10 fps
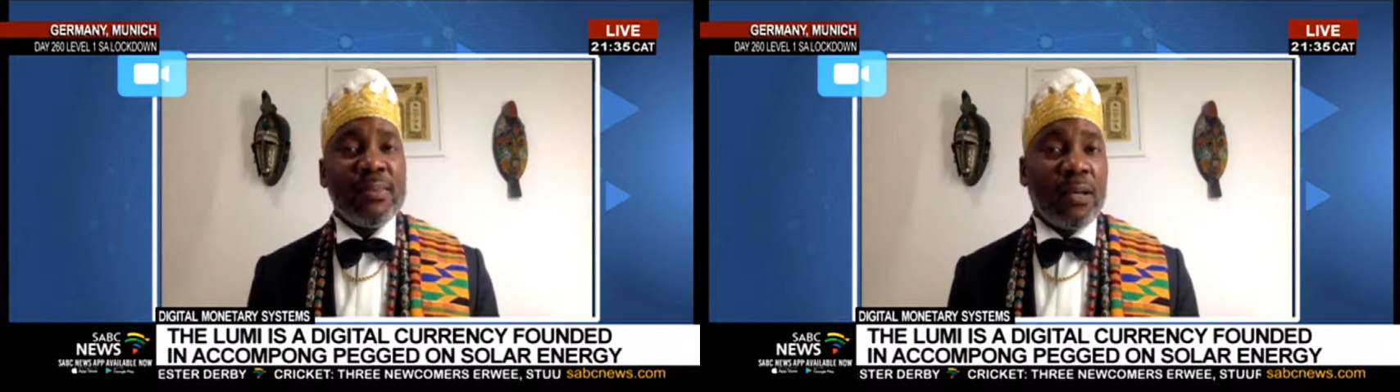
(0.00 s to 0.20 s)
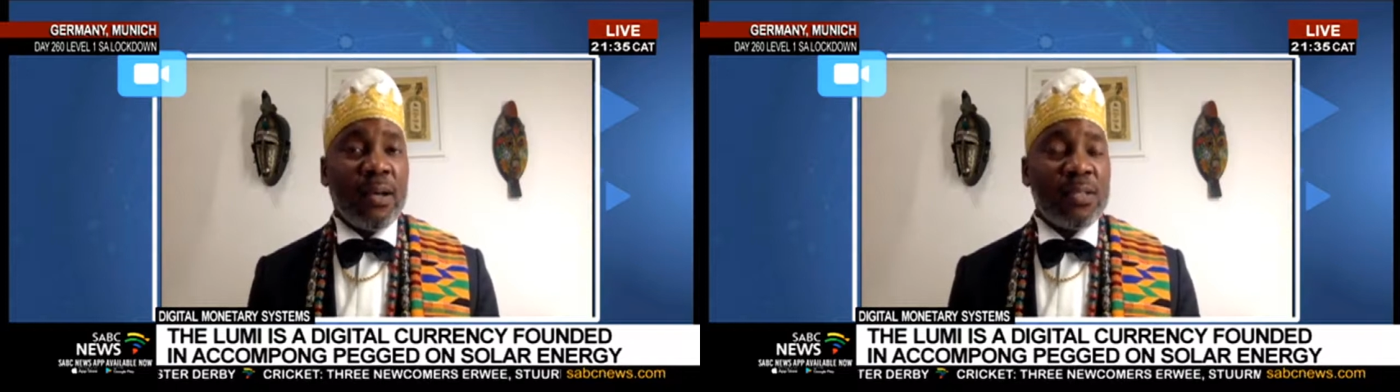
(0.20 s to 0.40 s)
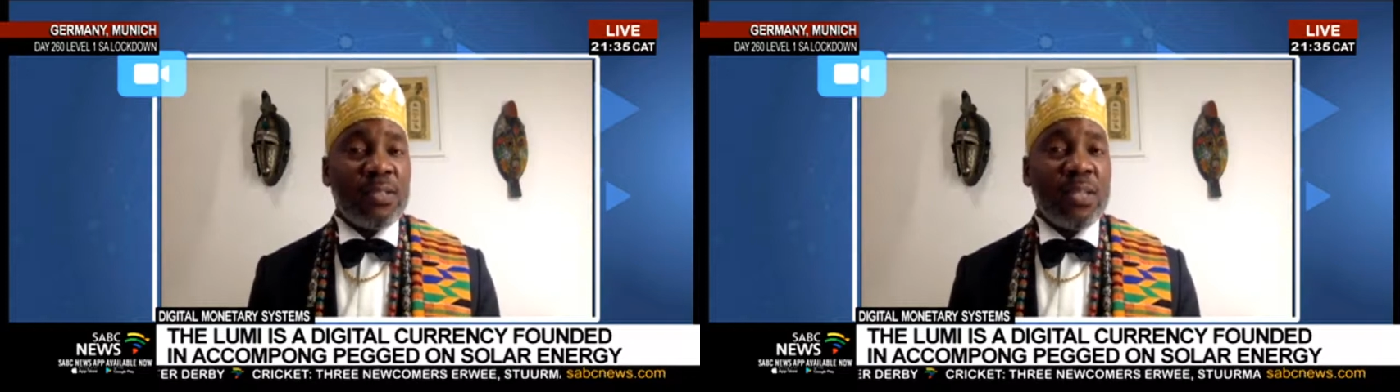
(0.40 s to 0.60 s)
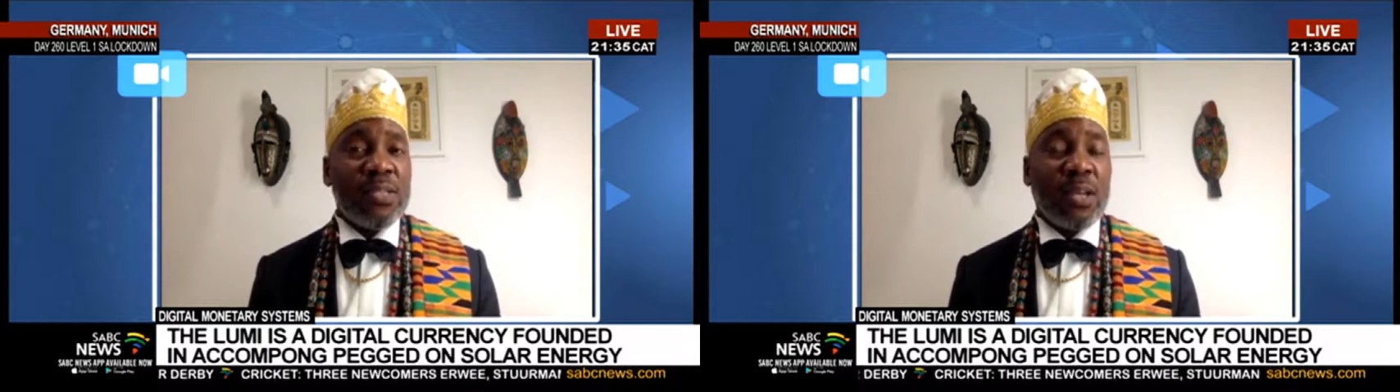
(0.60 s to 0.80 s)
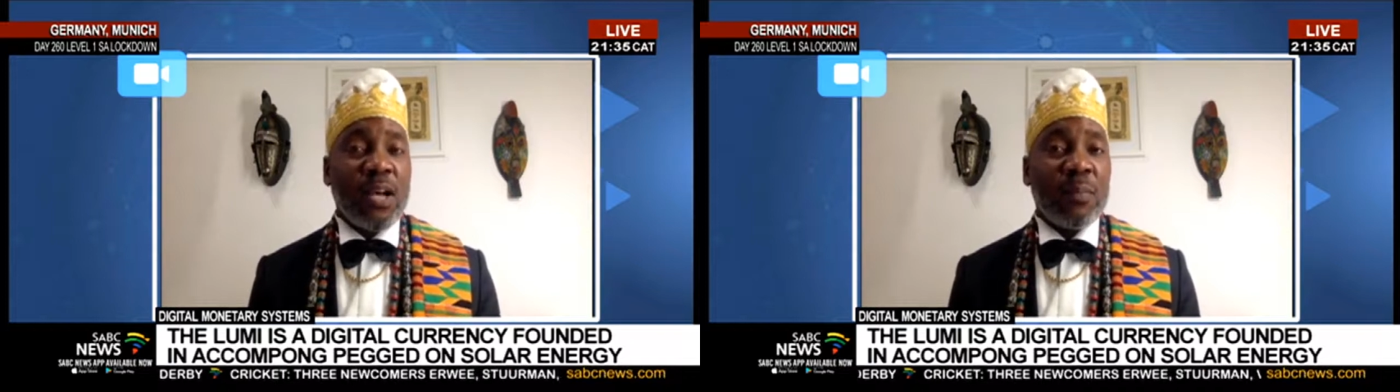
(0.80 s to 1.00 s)
the
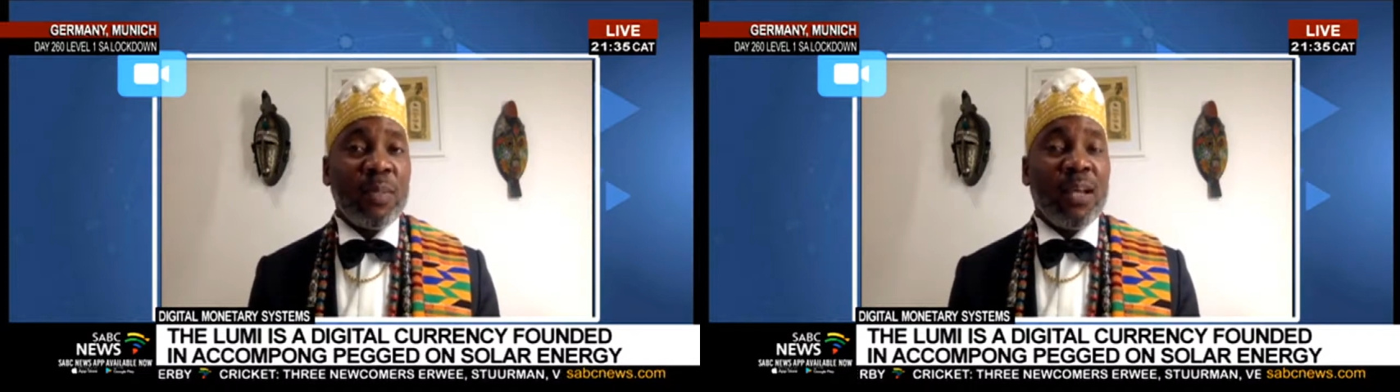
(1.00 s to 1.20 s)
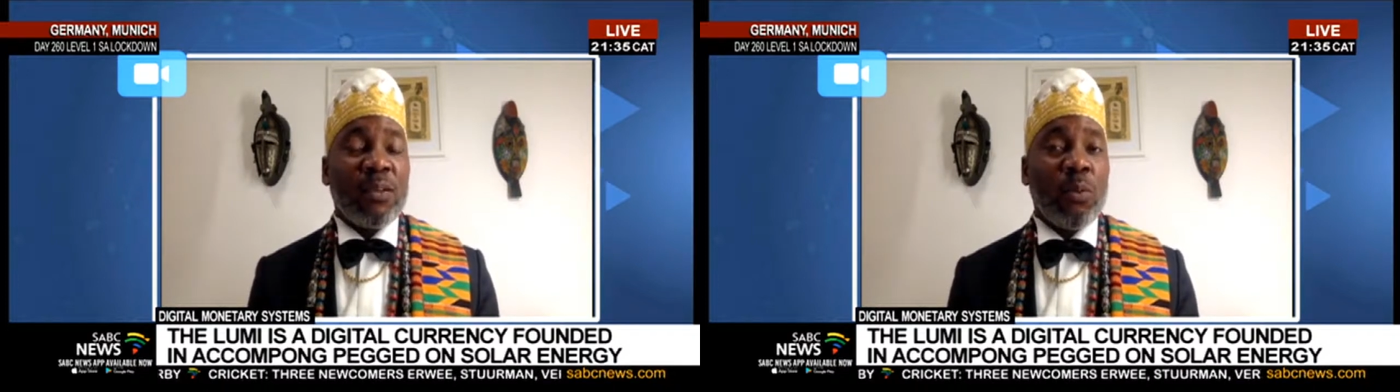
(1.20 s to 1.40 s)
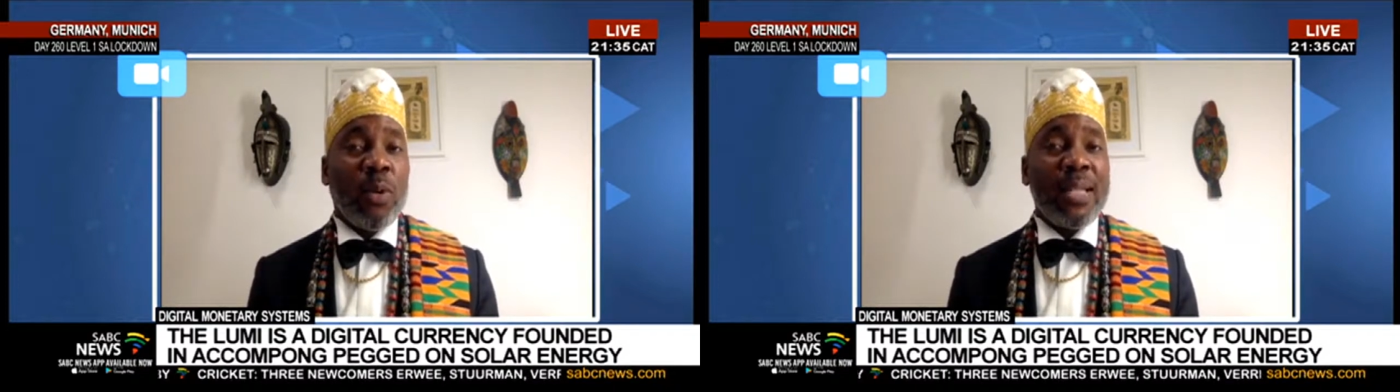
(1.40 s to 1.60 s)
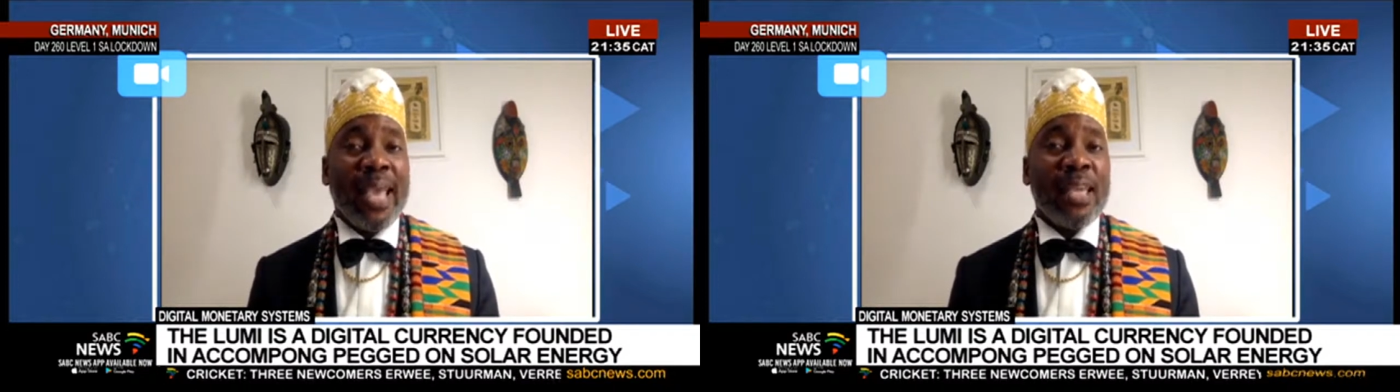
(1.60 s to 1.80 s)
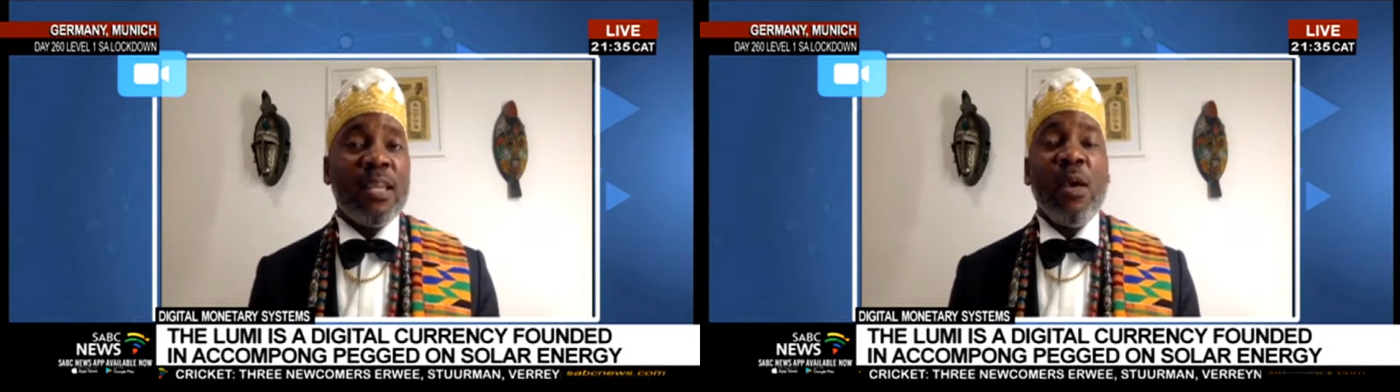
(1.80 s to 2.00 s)
continent's economy on the one
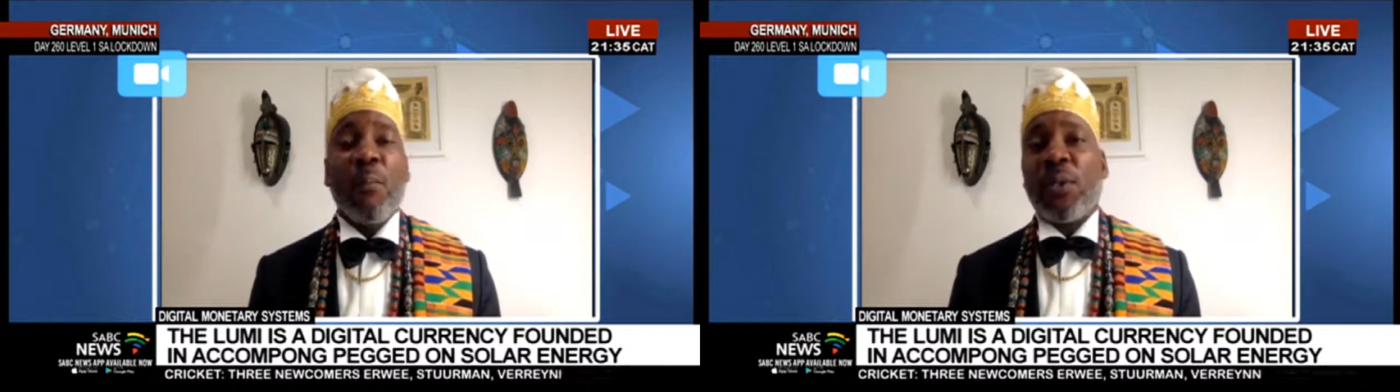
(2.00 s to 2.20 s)
hand,